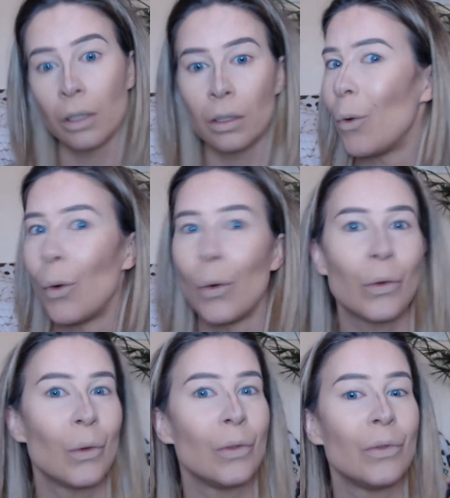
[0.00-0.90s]
a bit more
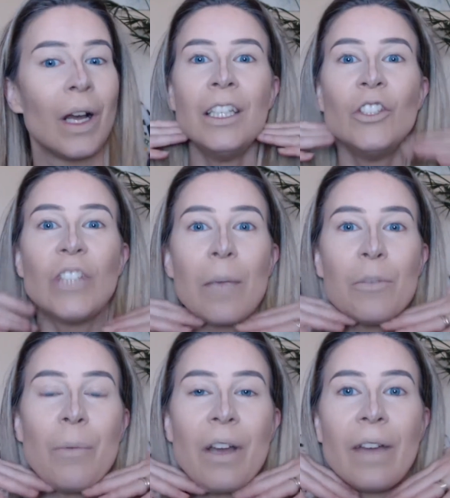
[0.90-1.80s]
sort of
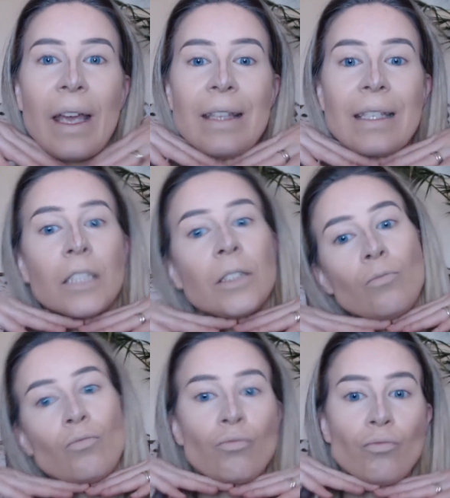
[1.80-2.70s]
shape to my face.
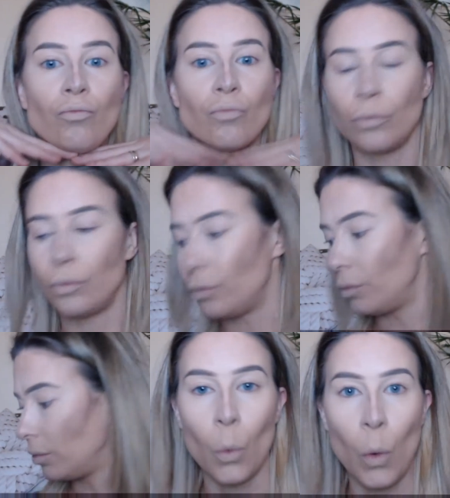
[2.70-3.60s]

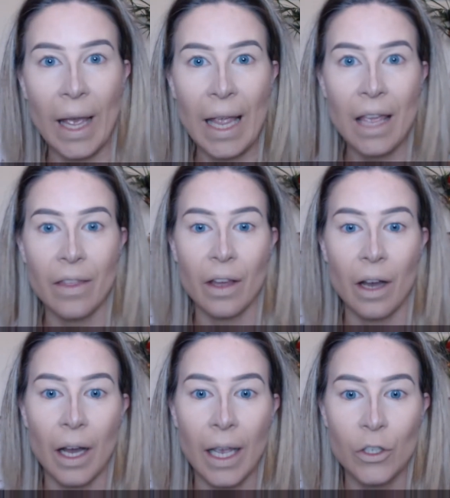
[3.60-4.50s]
The way
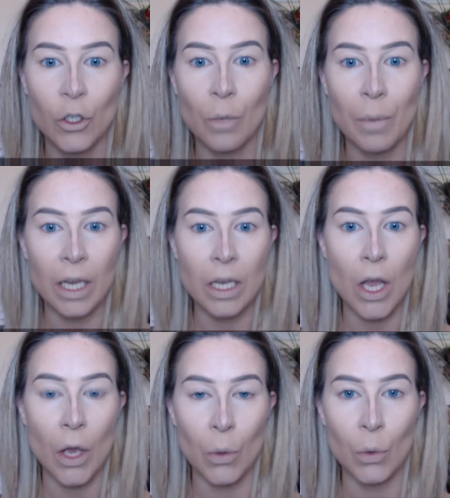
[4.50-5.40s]
that I do my
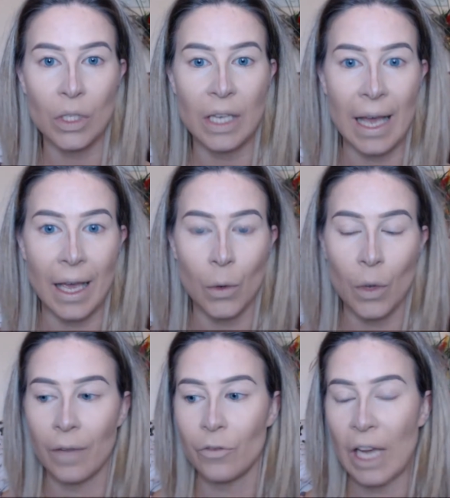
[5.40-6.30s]
nose now,
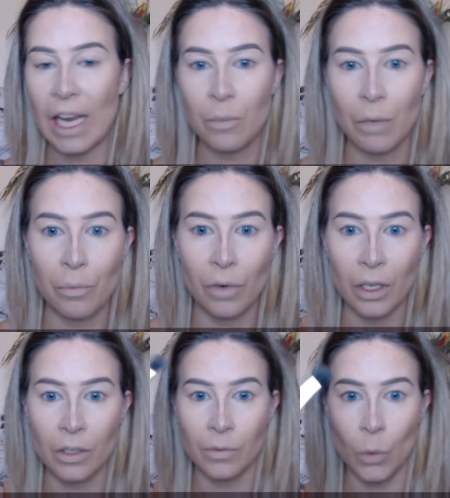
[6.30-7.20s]
I've changed my
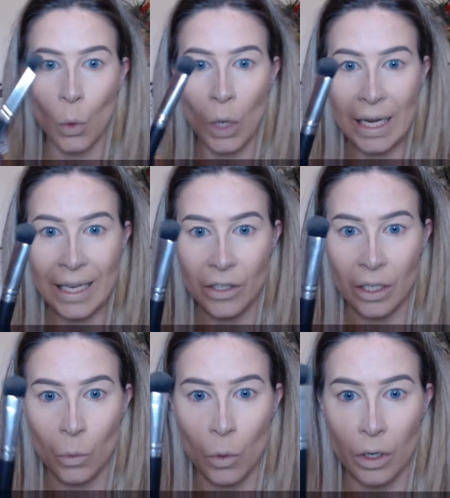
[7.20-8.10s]
brush for a
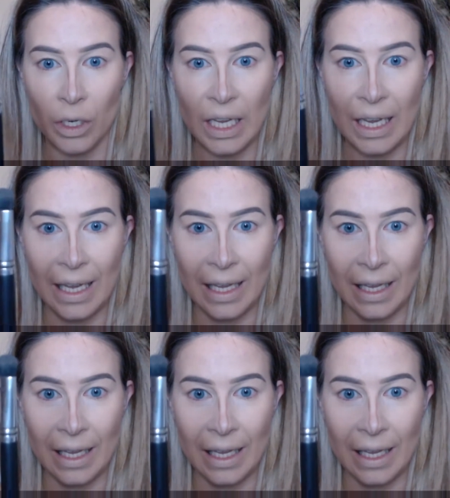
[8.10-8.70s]
littler one.